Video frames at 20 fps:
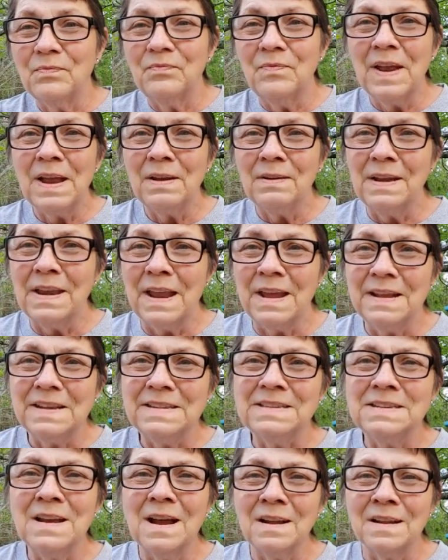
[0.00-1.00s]
fountain. Now,
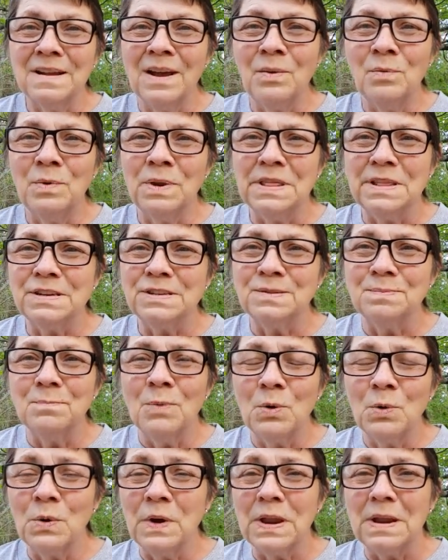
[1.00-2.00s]
it's not going this
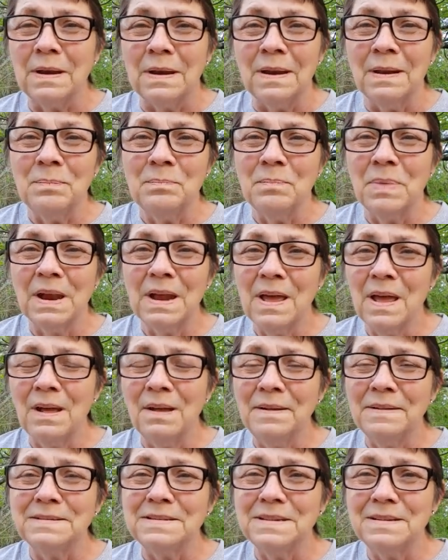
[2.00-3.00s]
morning
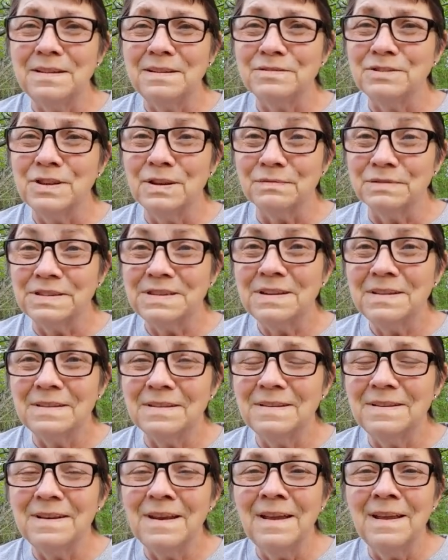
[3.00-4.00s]
because there's no
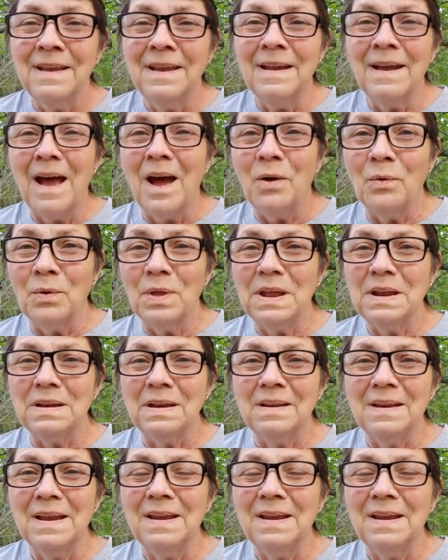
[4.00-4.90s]
sun on it.